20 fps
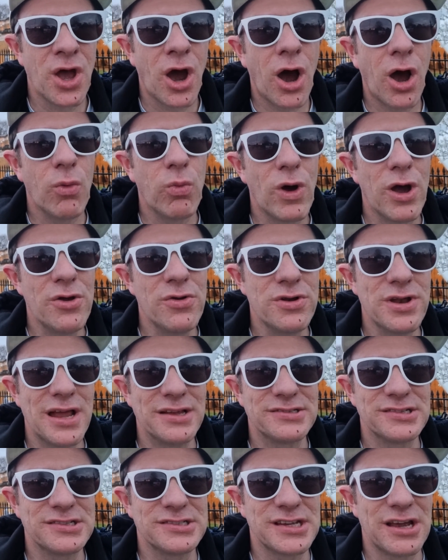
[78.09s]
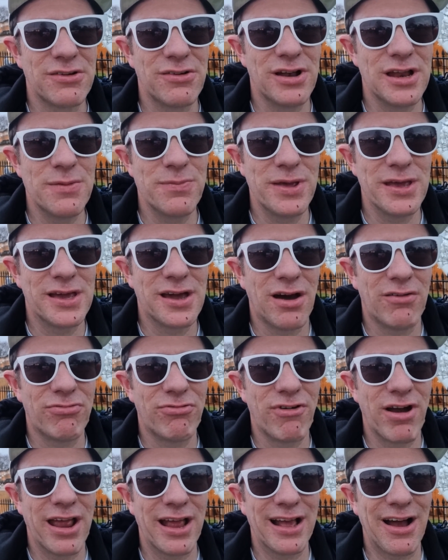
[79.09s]
I won't necessarily be
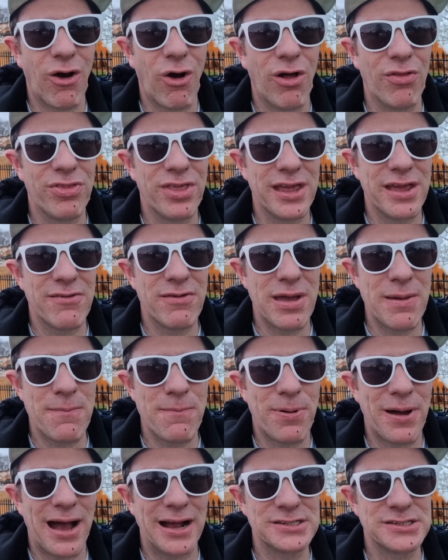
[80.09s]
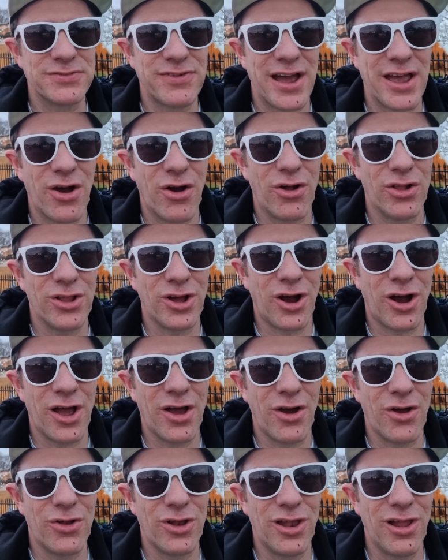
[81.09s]
covering the impact of
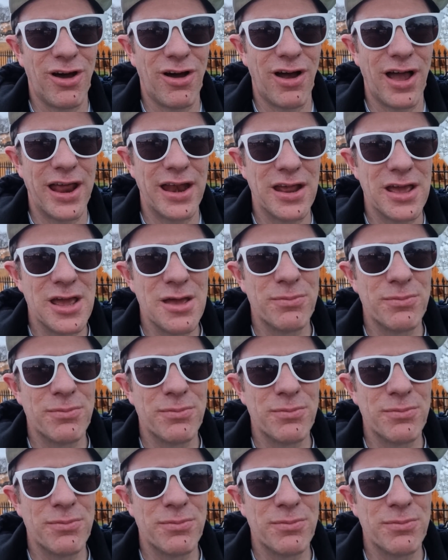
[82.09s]
AI online,